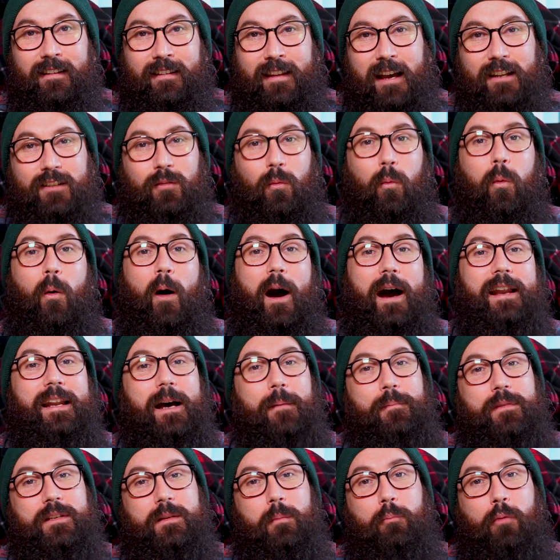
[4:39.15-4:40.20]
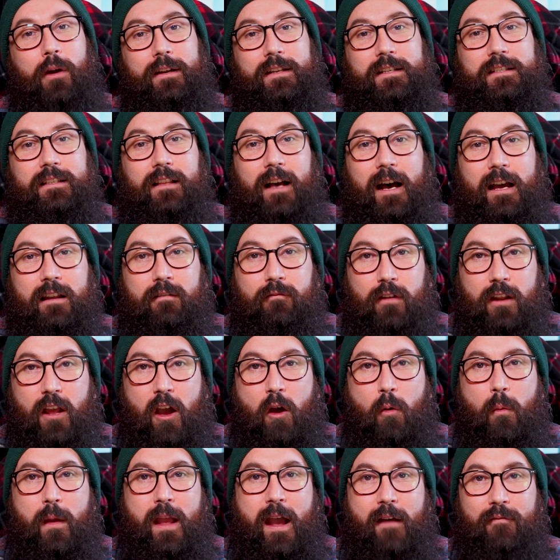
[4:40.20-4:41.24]
Now, to wind up this Apprentice line
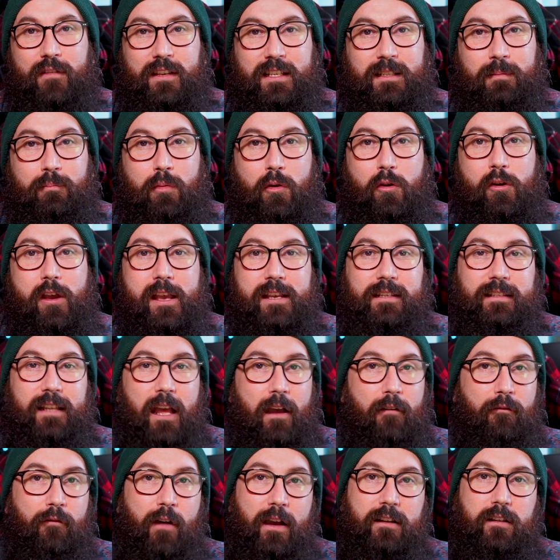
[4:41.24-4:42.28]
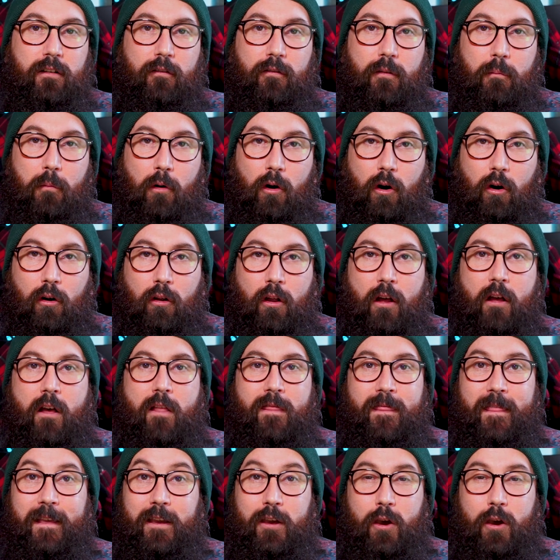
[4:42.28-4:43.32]
video, we have the spookiest effect of them all, the